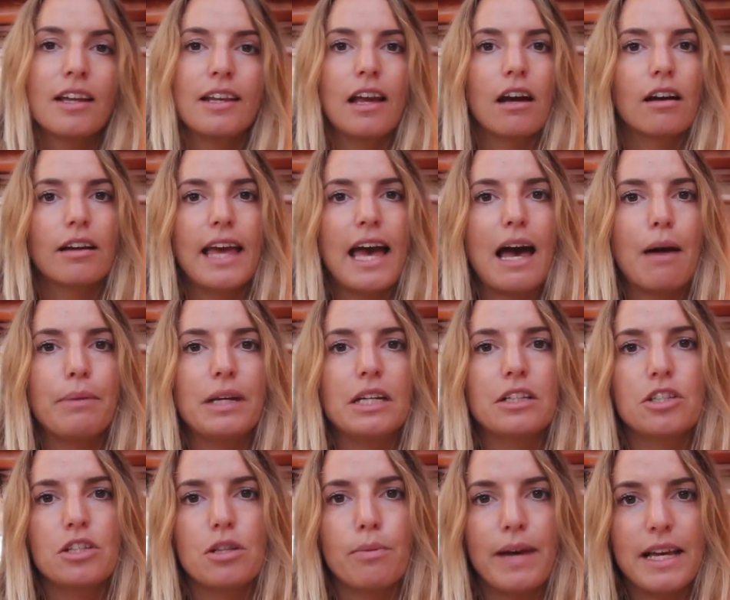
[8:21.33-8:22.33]
Now
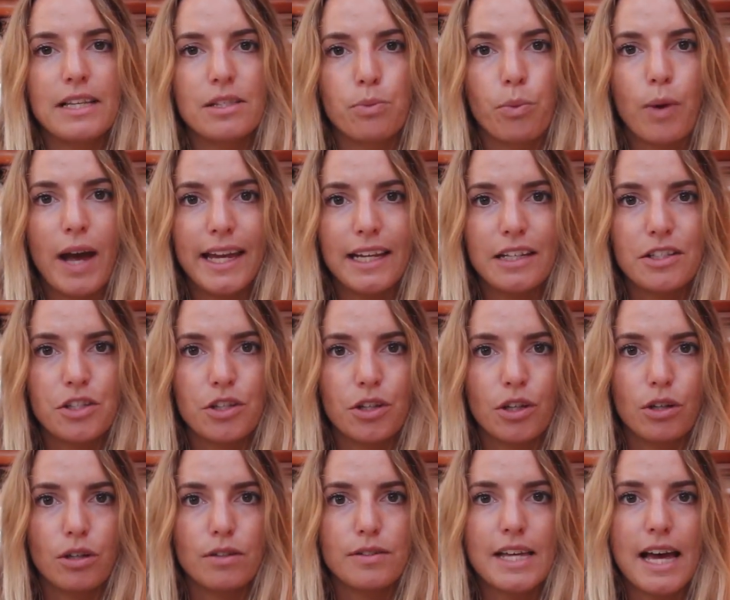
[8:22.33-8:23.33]
cabbage, the best way
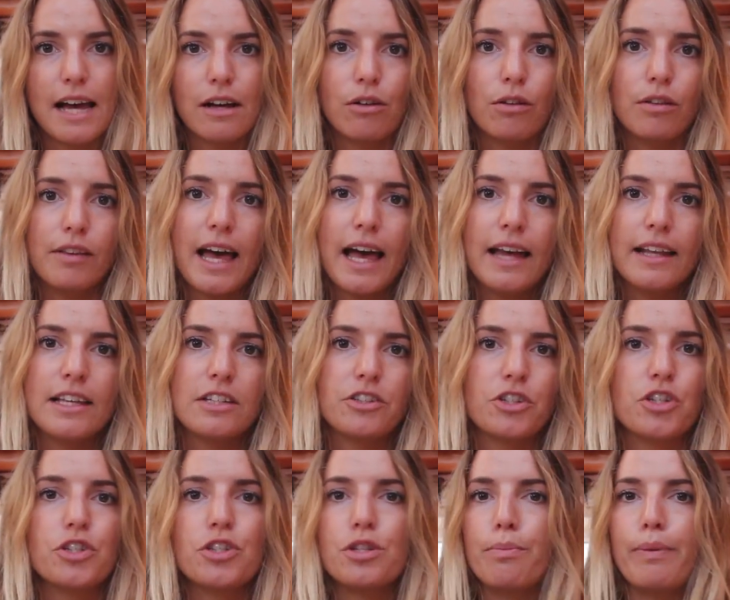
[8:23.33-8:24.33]
to tackle that
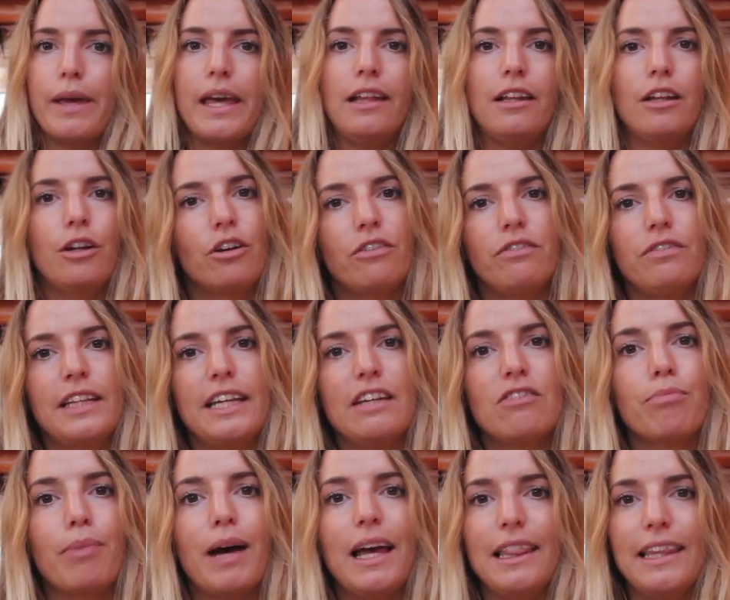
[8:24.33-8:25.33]
is just to peel it off
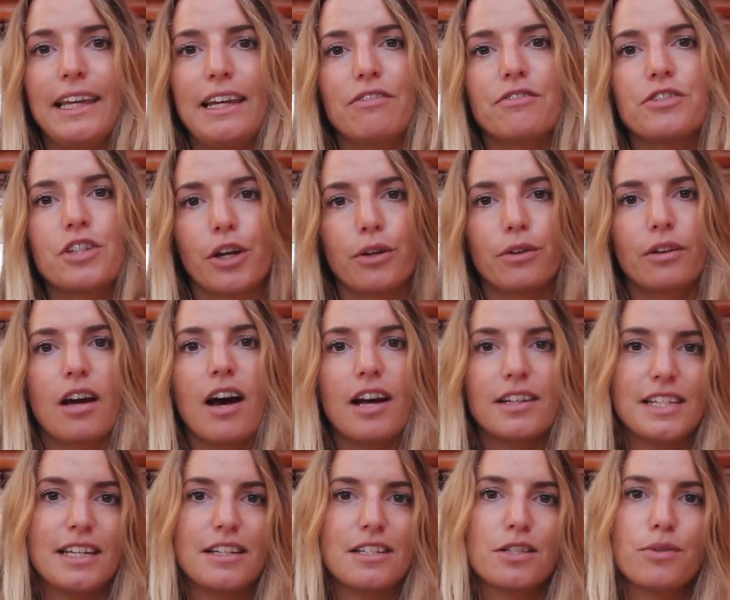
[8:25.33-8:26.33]
leaf by leaf, don't
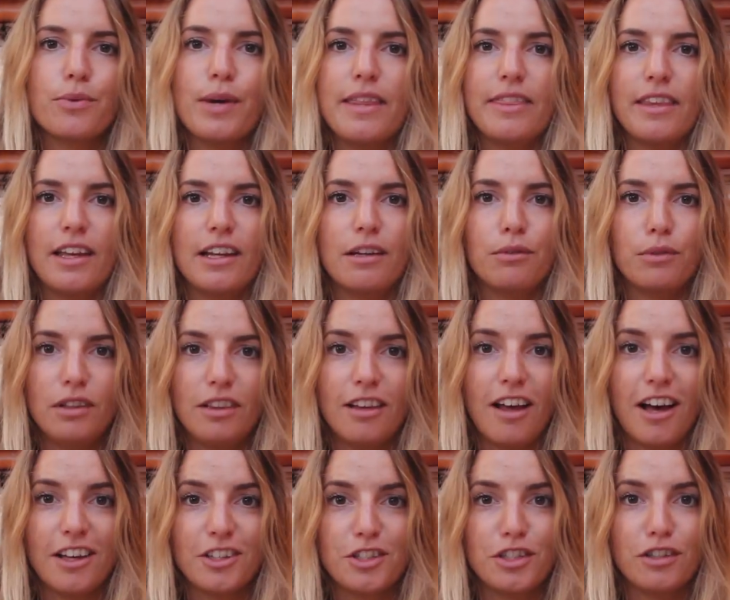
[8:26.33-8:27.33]
cut into it, then it will
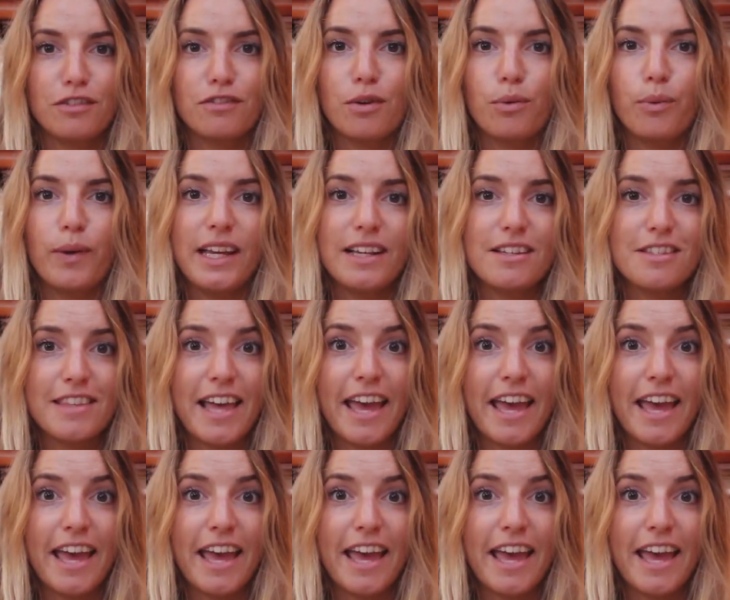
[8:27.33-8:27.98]
last you for weeks.